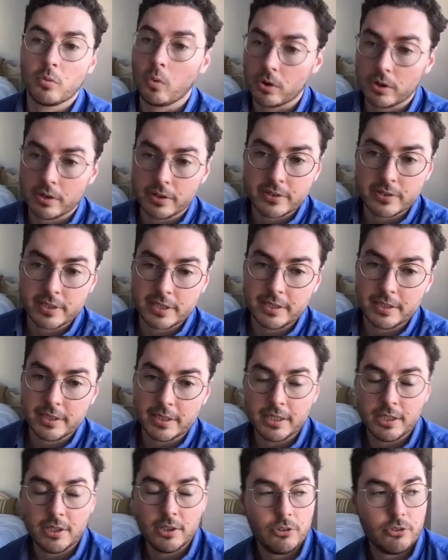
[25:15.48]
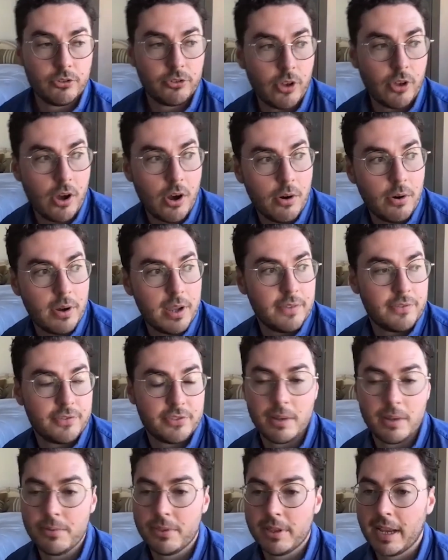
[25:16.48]
warranty. Okay. So if
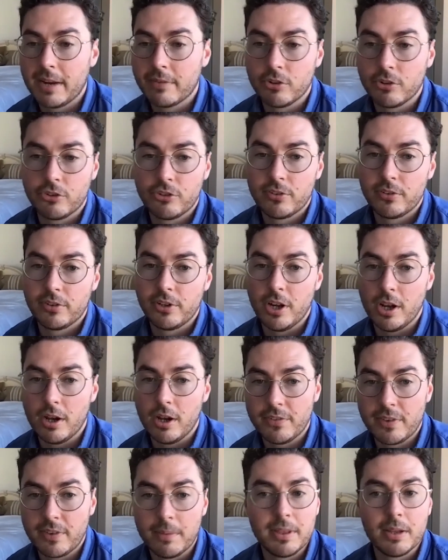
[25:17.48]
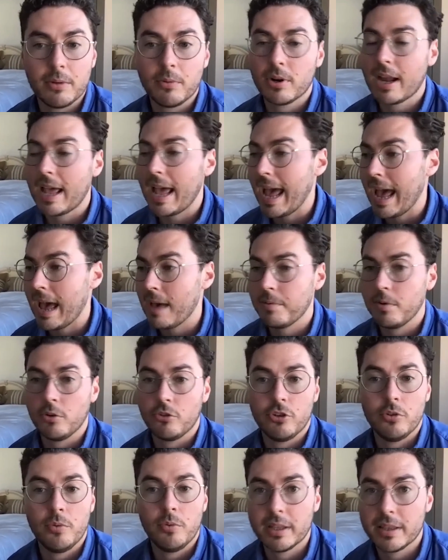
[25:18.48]
something were to happen
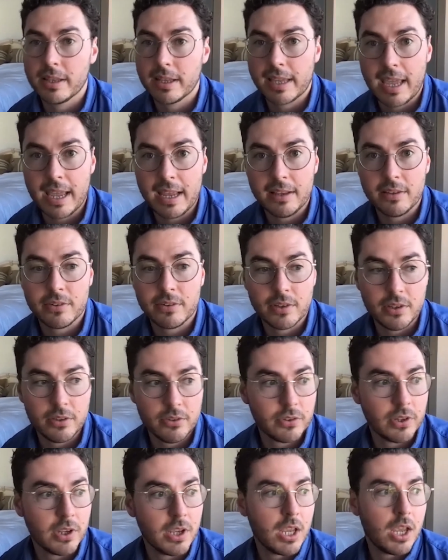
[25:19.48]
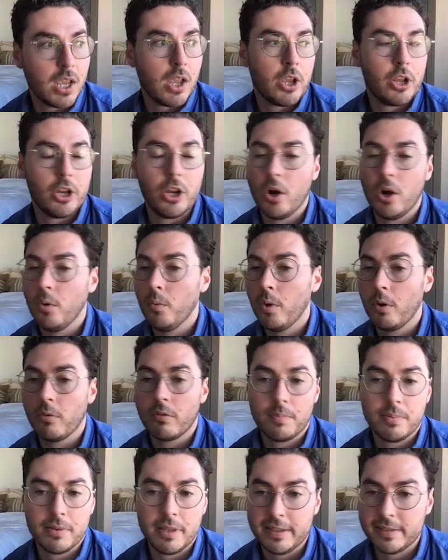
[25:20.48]
to one of the cases, we'll
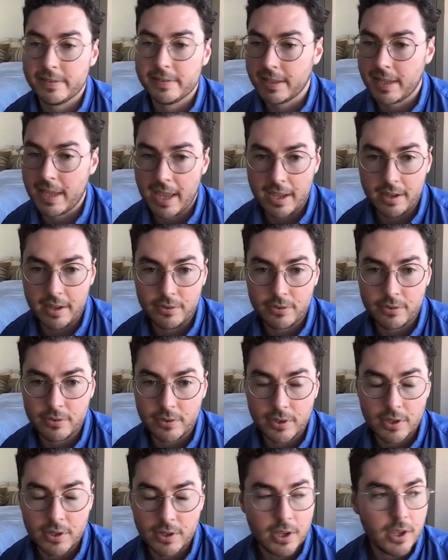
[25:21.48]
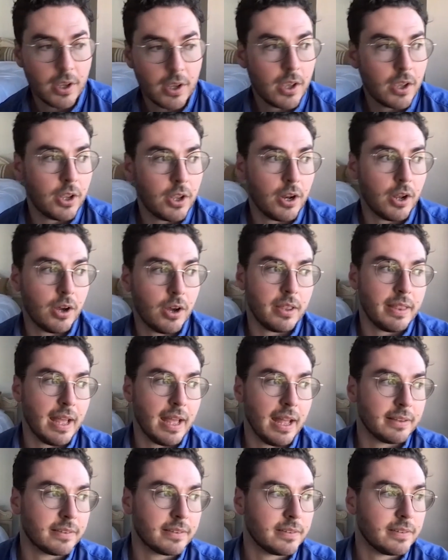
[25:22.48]
replace the case. And
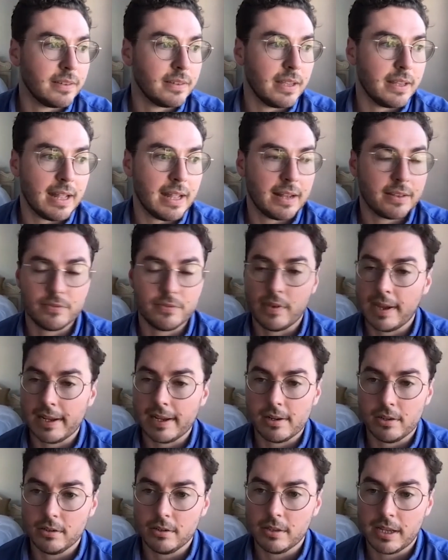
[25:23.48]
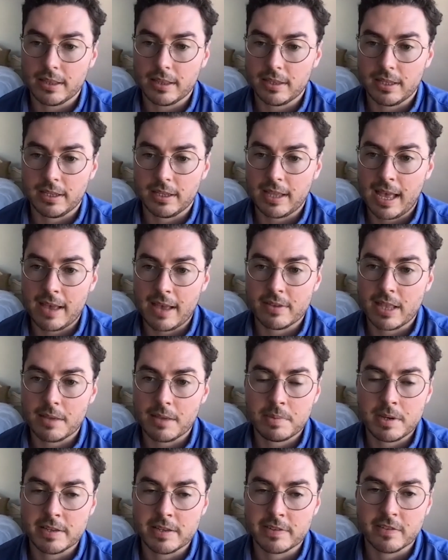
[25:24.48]
that's vital. I think having
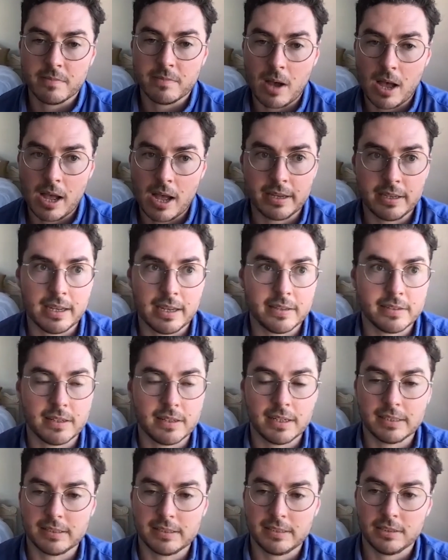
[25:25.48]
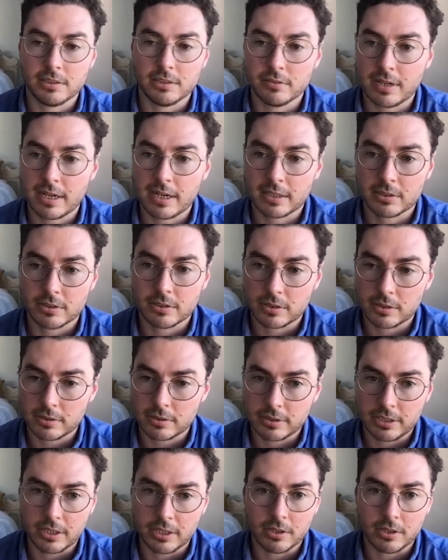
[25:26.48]
that peace of mind as an IT director,